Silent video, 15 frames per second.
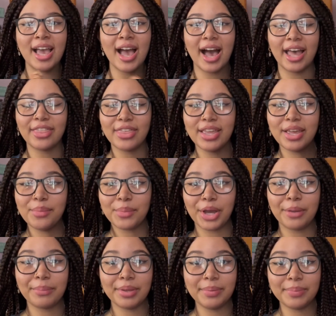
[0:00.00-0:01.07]
I think it might
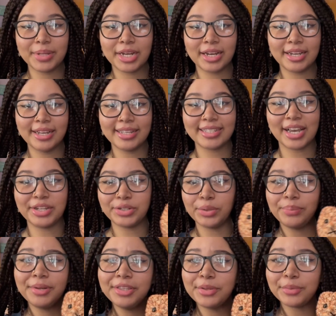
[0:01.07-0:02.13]
be because I don't
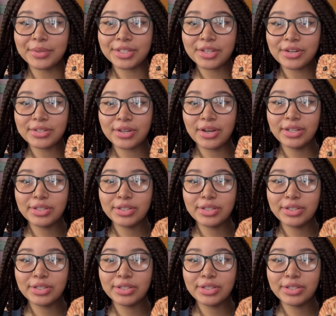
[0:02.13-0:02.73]
put the whiskers on,